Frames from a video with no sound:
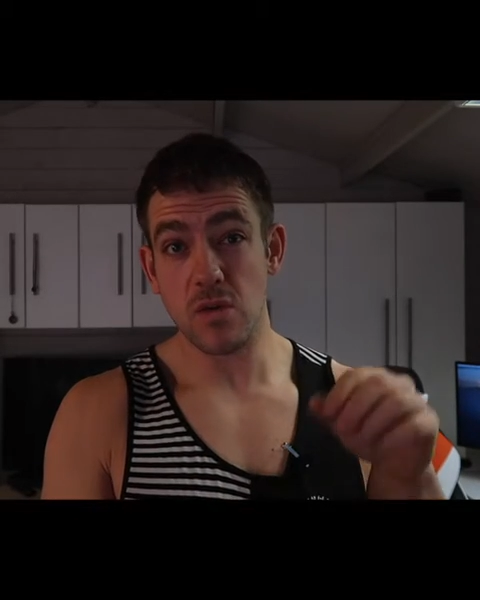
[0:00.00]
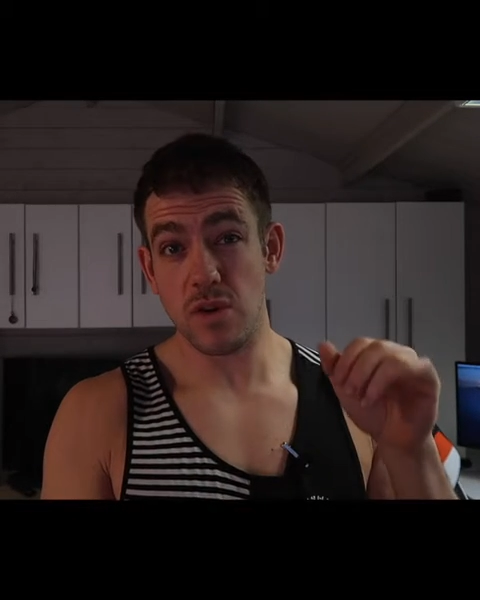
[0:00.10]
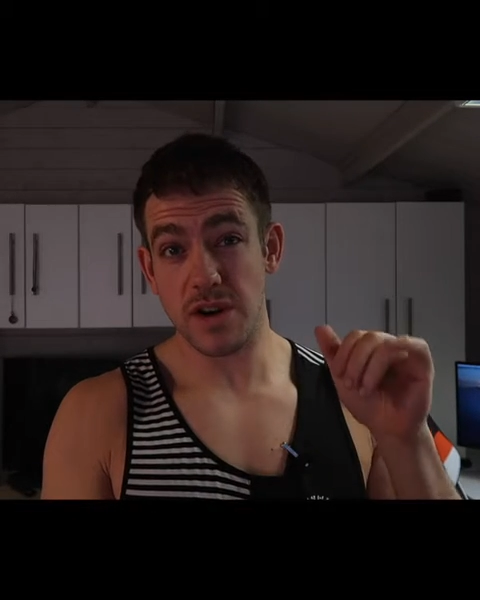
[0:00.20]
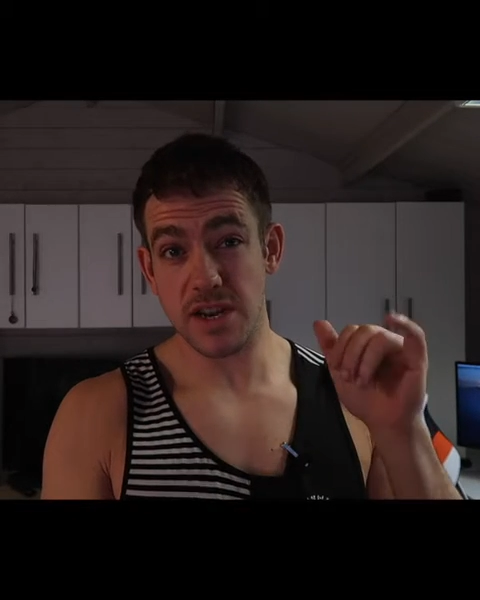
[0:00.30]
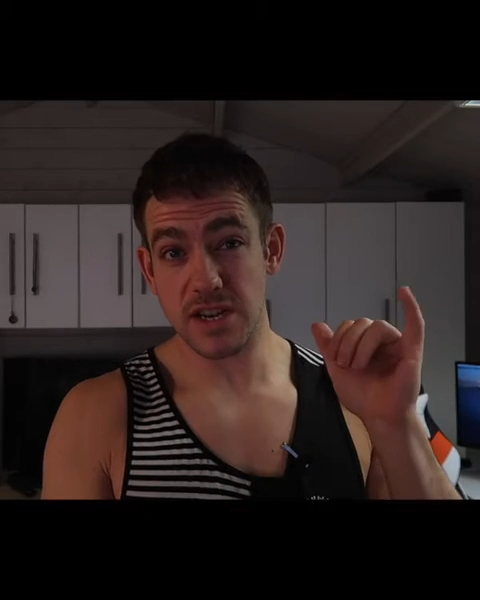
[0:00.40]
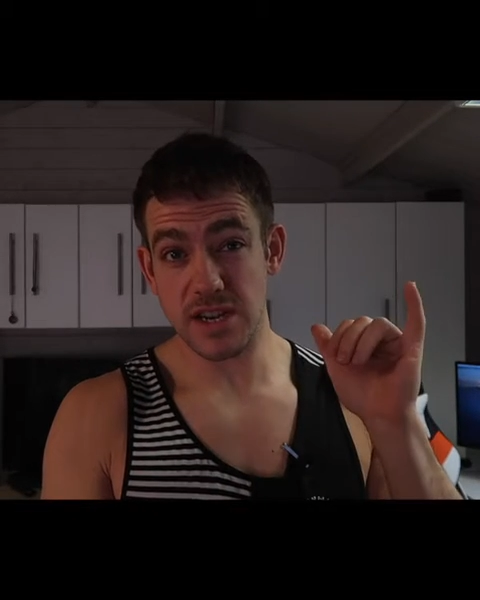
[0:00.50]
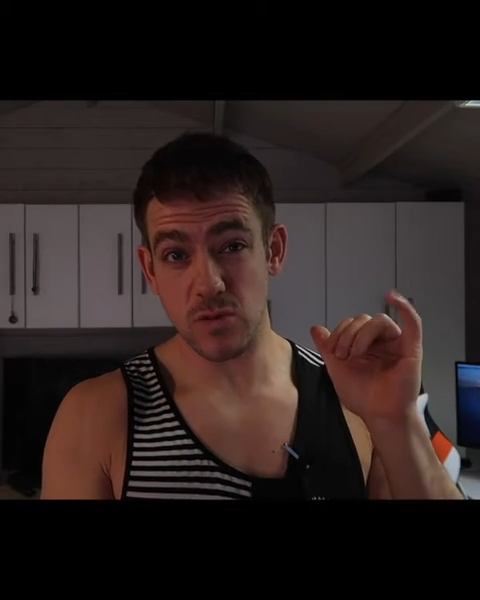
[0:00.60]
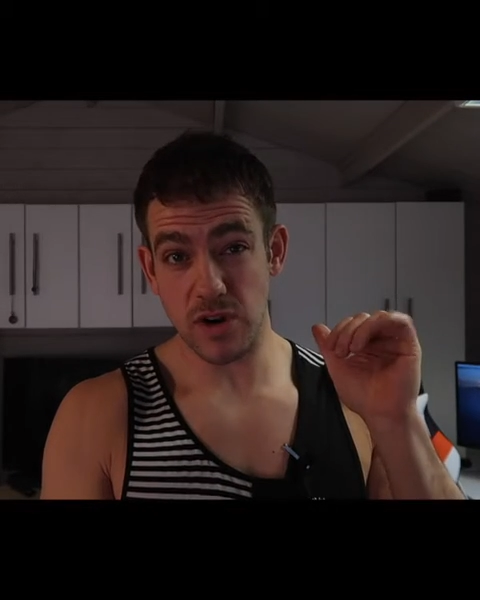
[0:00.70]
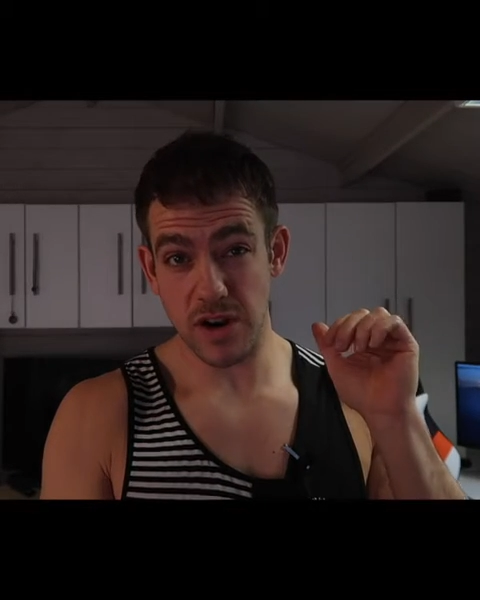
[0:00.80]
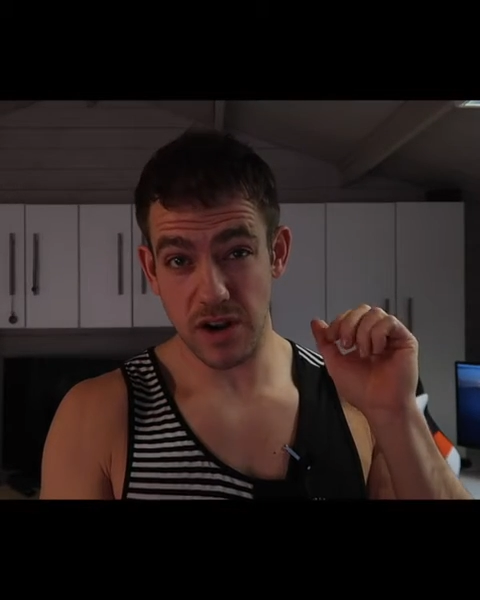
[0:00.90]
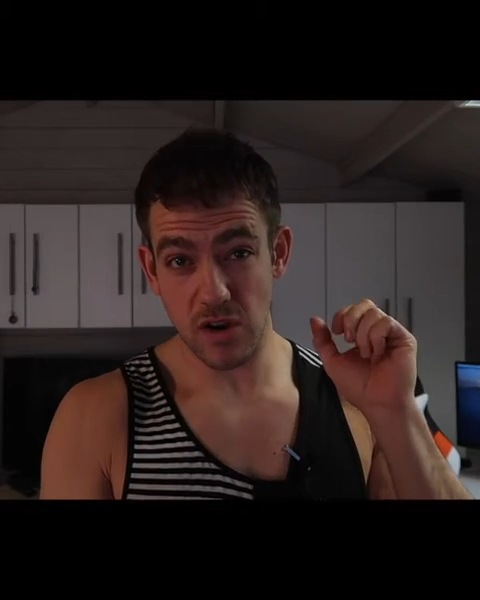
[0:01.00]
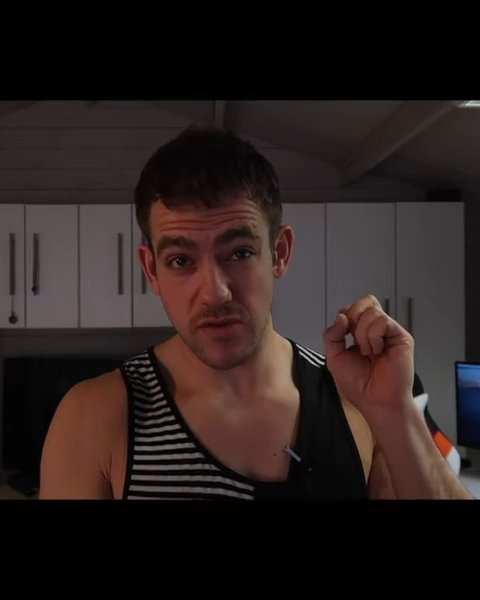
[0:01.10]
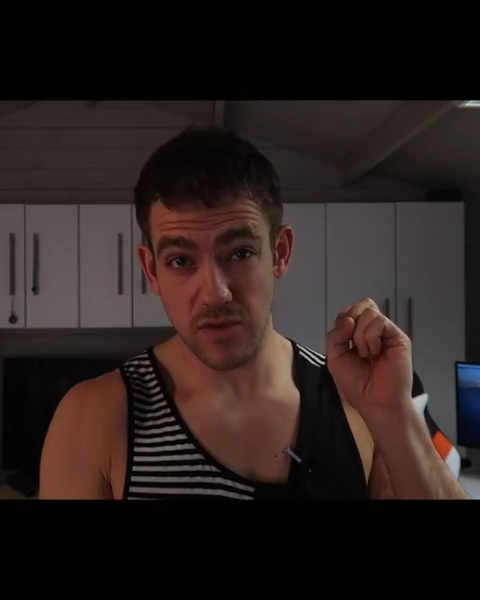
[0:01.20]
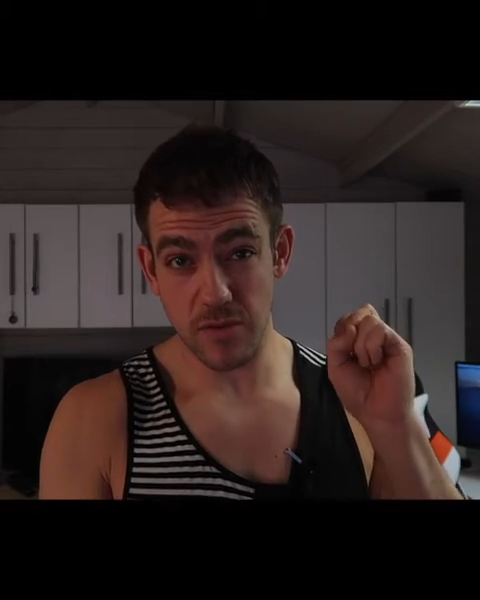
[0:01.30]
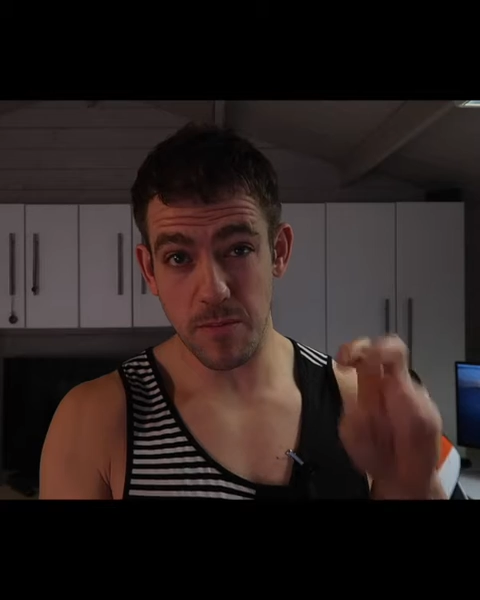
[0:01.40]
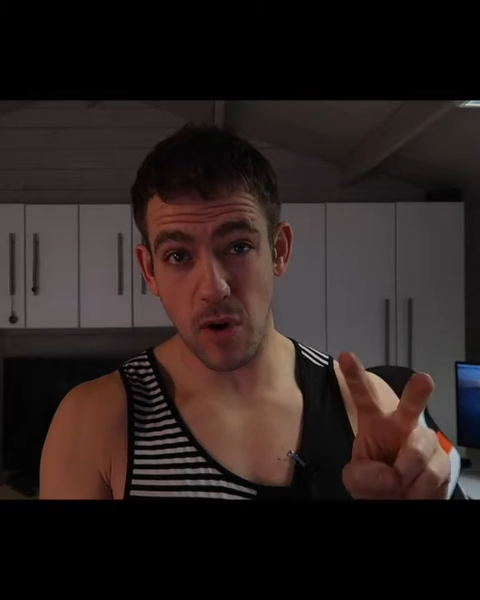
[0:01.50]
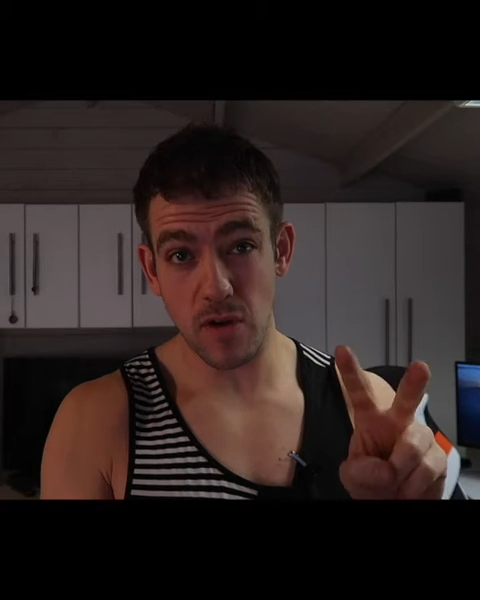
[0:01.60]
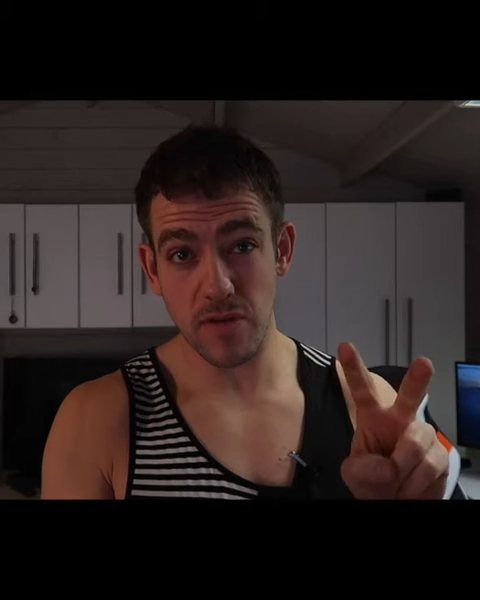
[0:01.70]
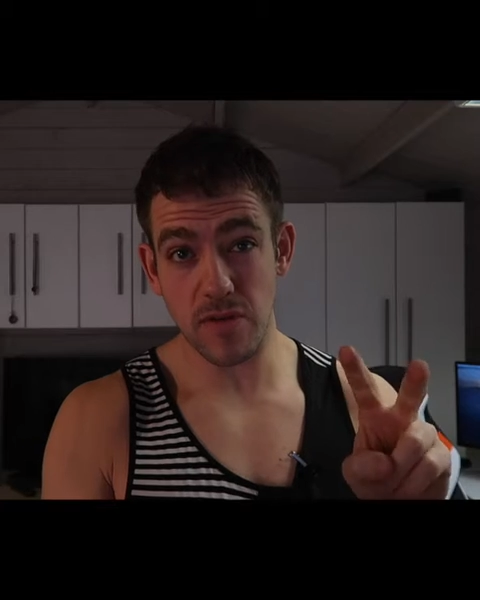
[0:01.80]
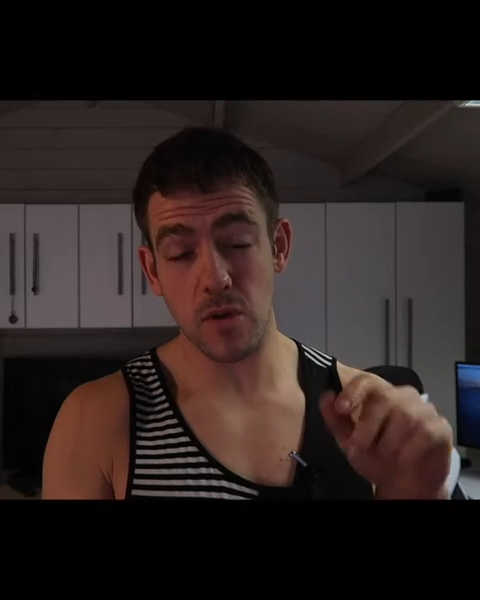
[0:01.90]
We're going to we're going to go through both.